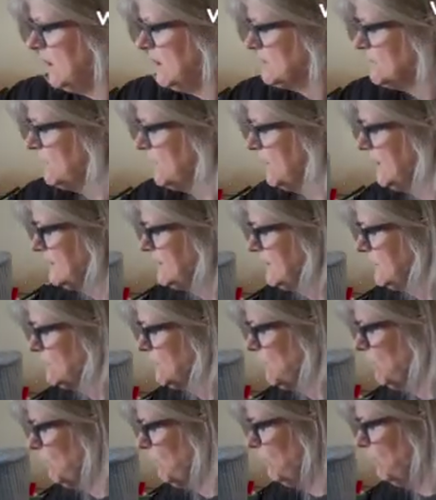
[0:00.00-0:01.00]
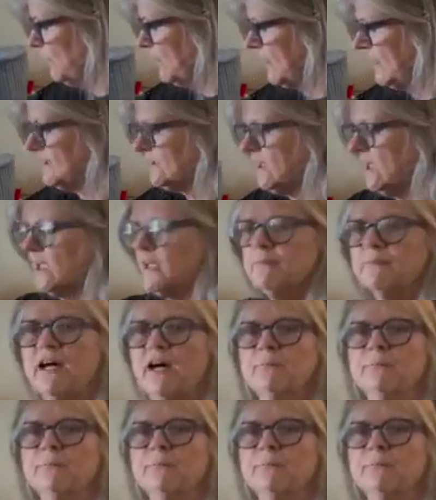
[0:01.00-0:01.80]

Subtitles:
So this is, when I talk about